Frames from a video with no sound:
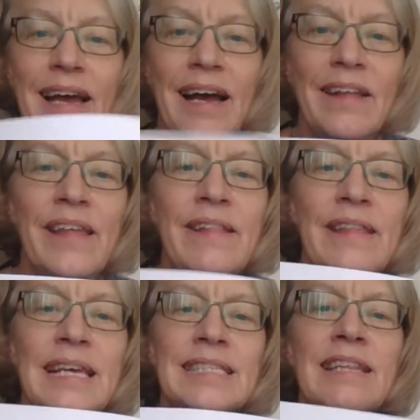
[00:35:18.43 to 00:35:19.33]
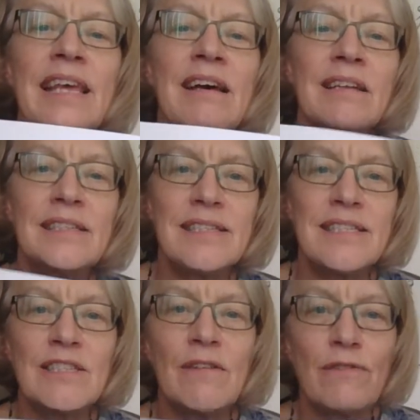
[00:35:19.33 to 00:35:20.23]
And then these are the
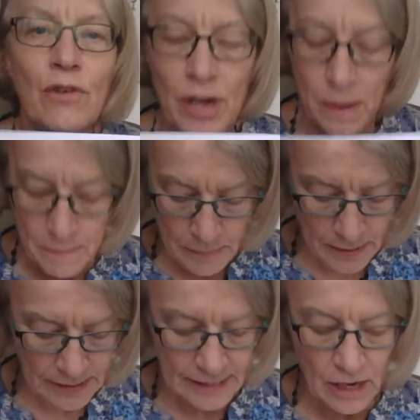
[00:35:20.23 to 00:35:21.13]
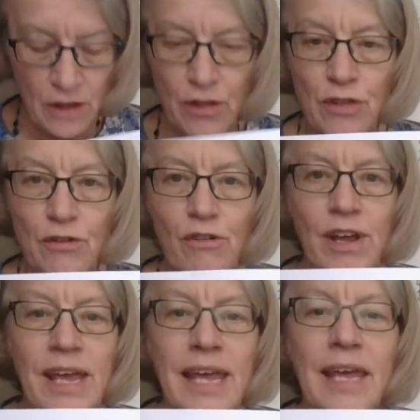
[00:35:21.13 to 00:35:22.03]
answers for numbers
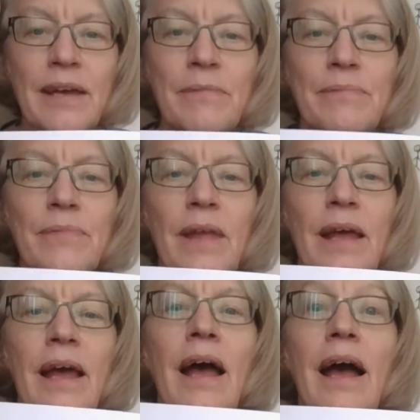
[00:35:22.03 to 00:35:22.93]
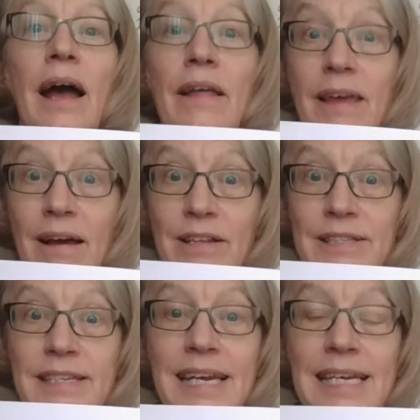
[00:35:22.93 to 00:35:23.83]
3. The
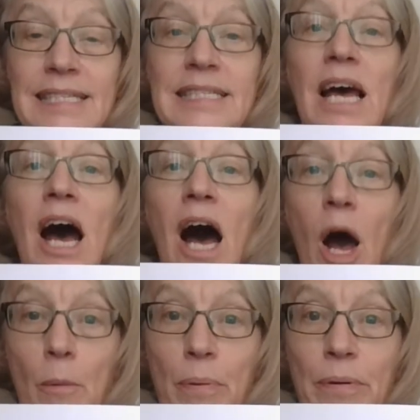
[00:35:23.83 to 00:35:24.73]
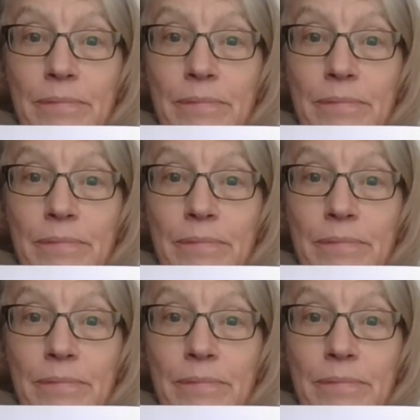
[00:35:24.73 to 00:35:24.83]
answer is up.